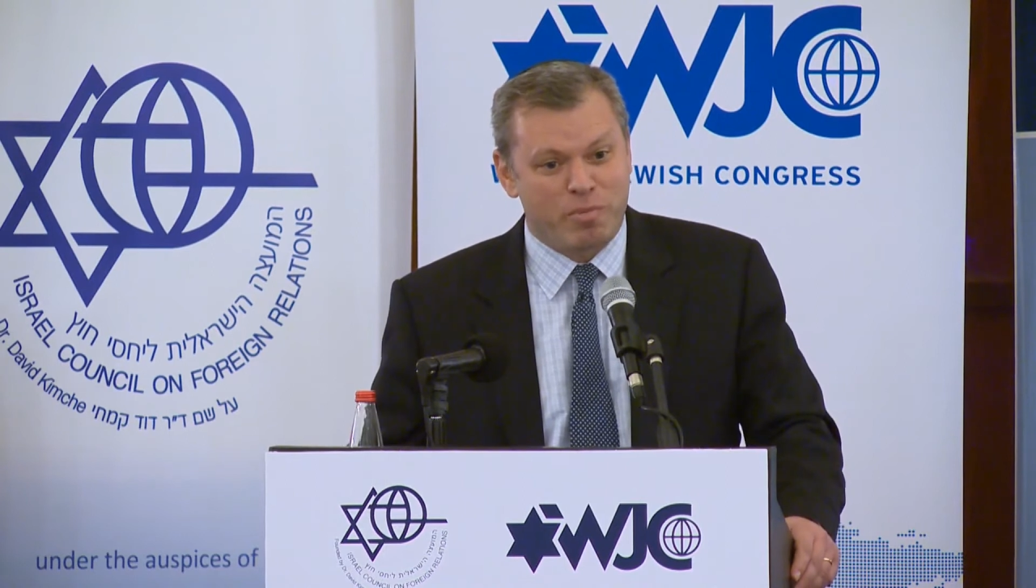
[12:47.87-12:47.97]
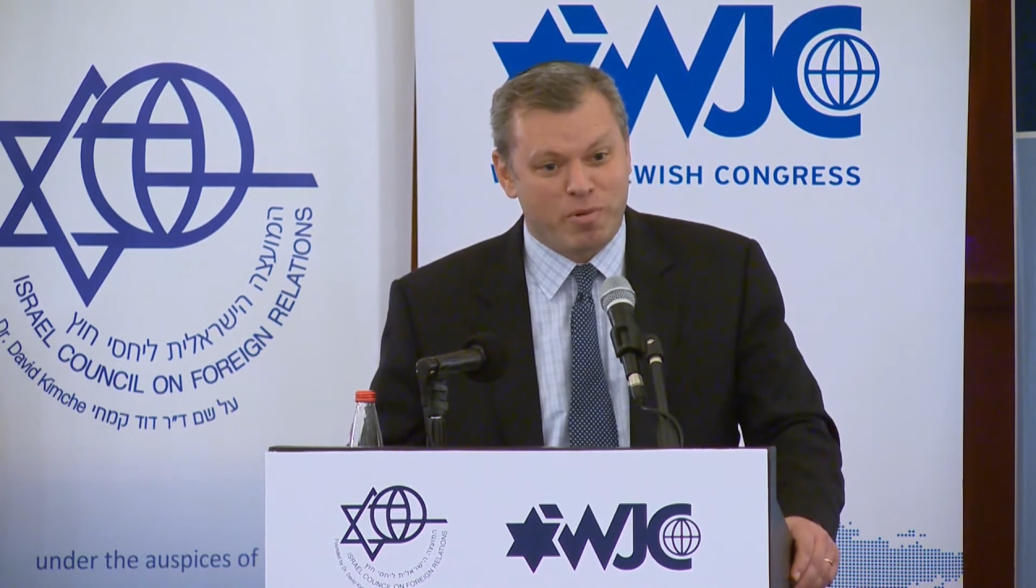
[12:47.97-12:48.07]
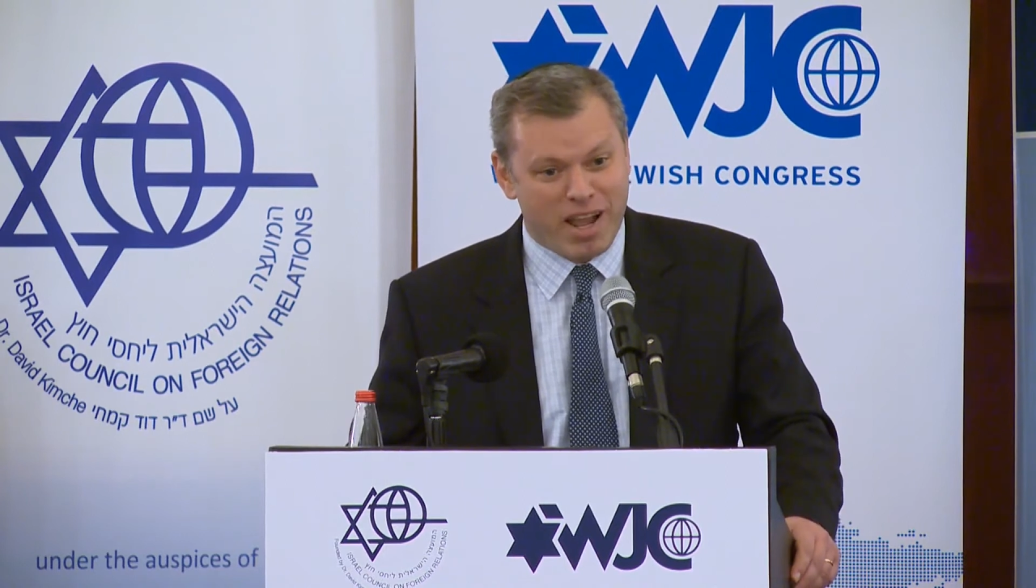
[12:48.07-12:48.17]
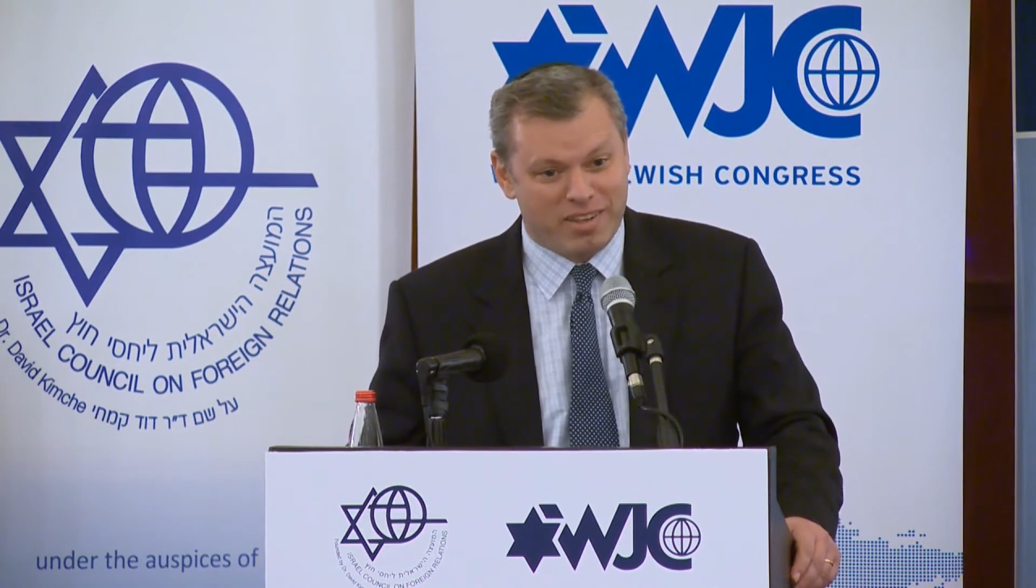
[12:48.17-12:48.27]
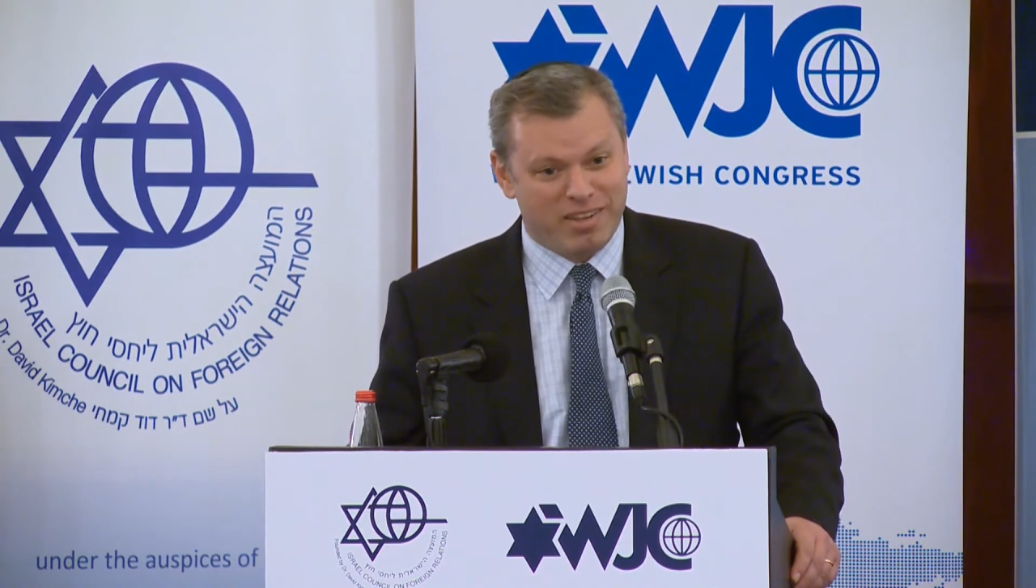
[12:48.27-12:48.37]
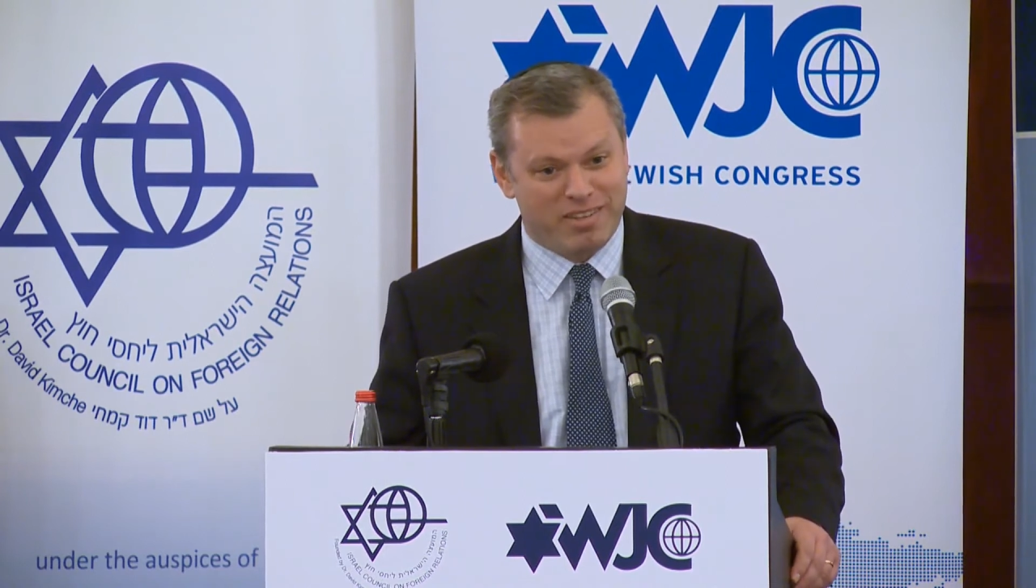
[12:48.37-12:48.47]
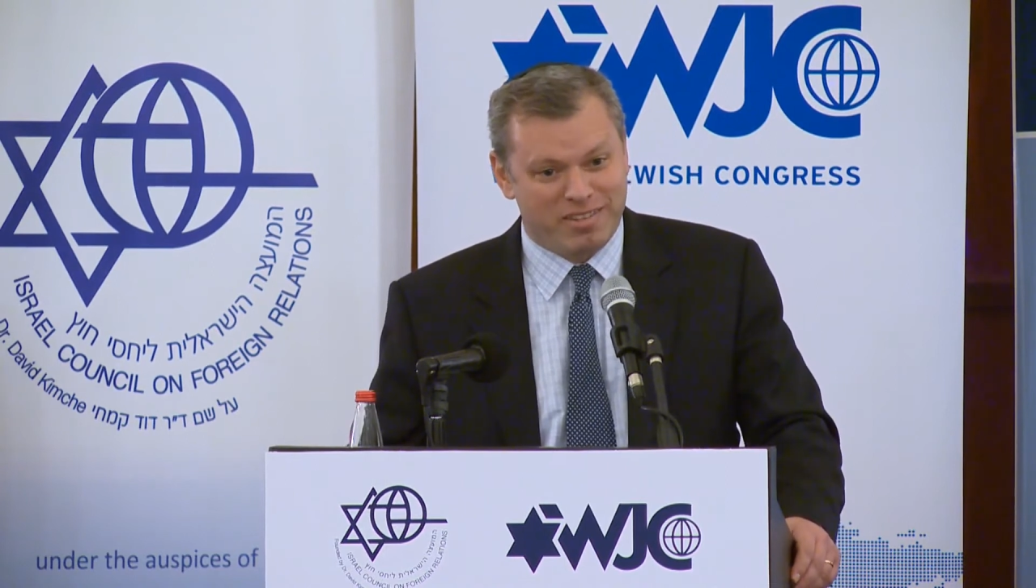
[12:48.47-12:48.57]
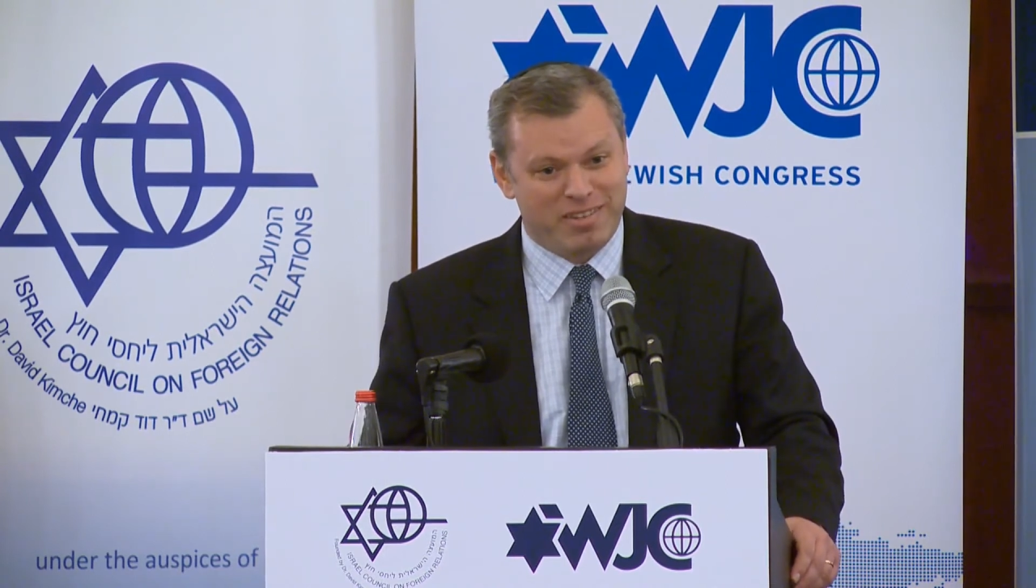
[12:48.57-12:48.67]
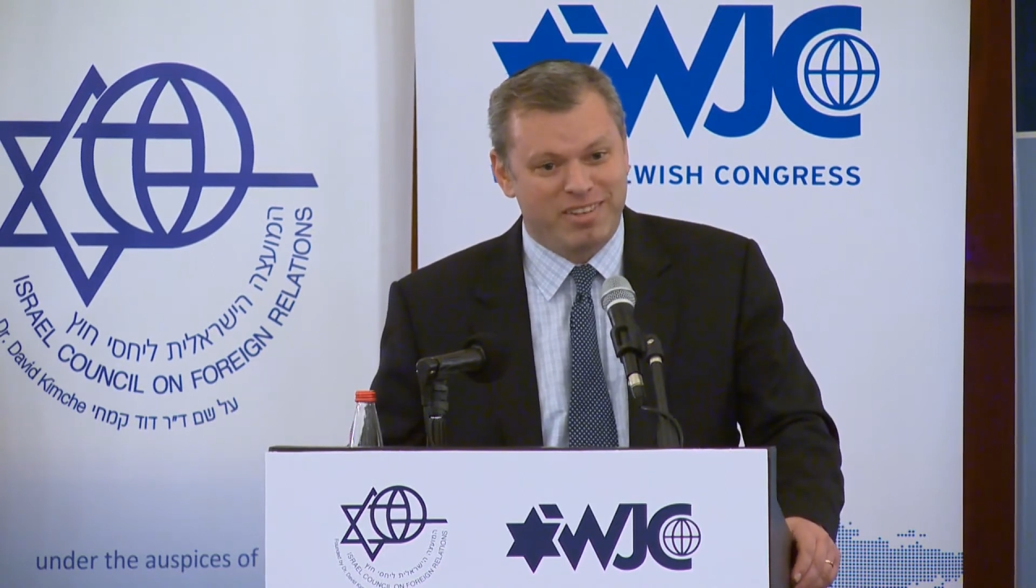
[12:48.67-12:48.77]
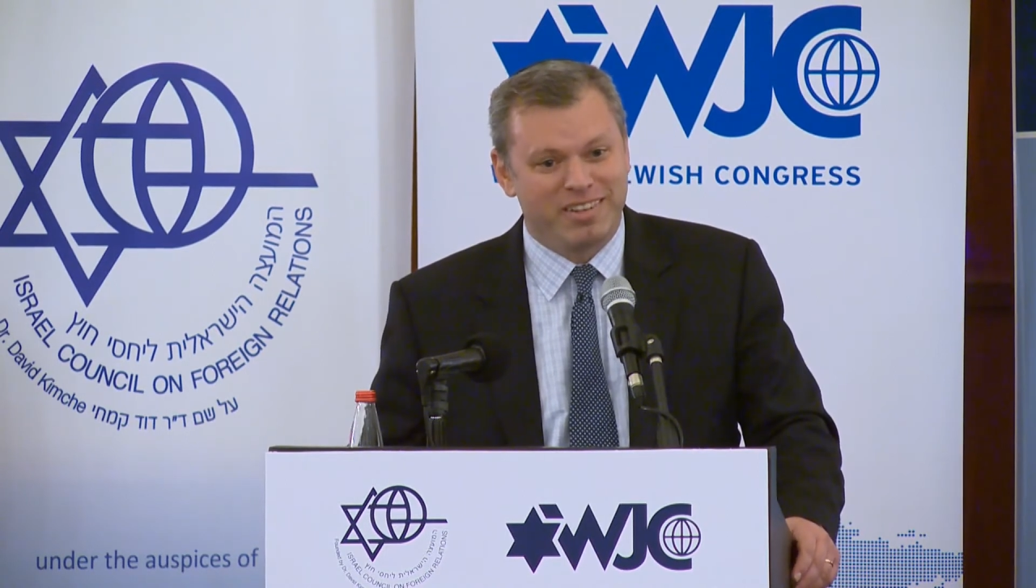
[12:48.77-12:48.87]

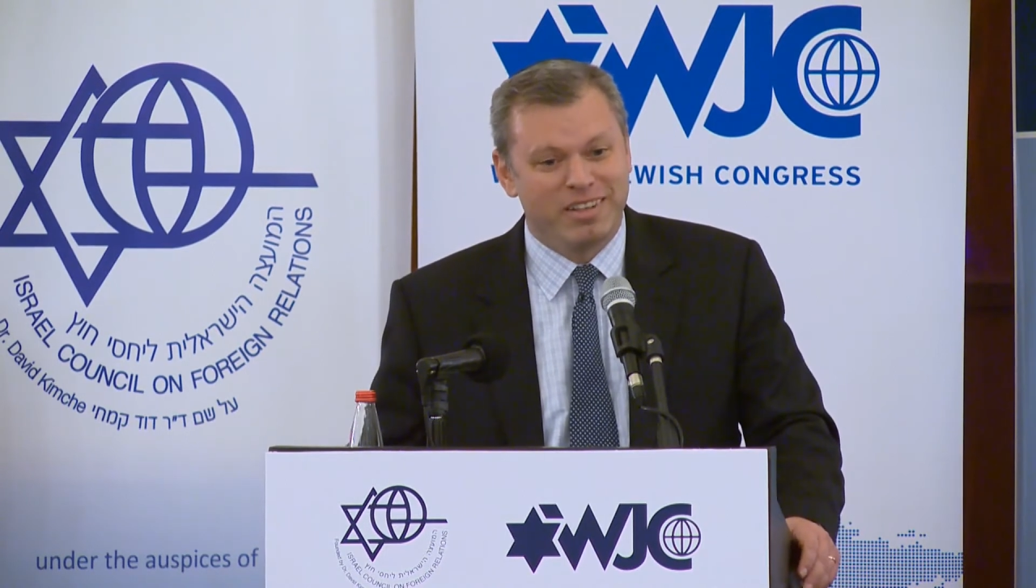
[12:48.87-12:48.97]
practice,